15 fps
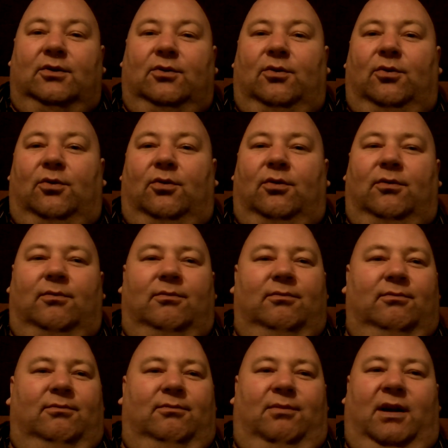or
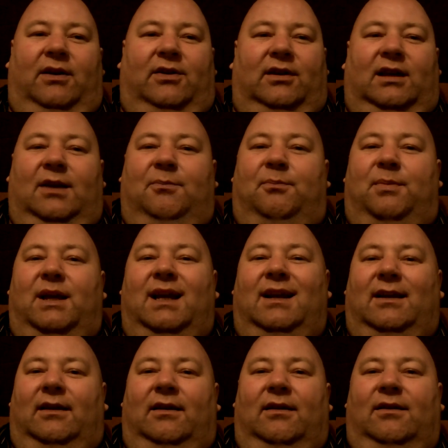basically
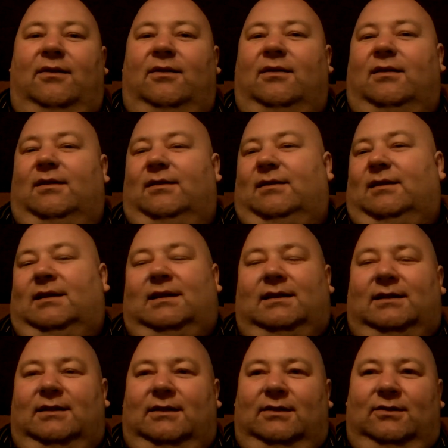beaten
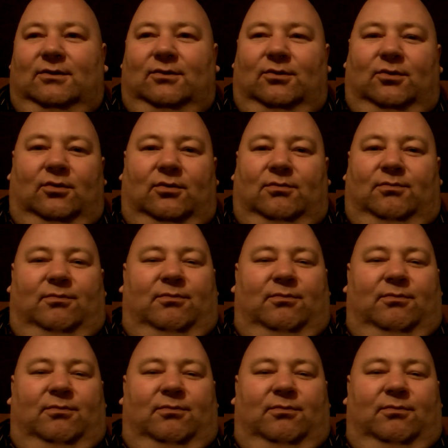or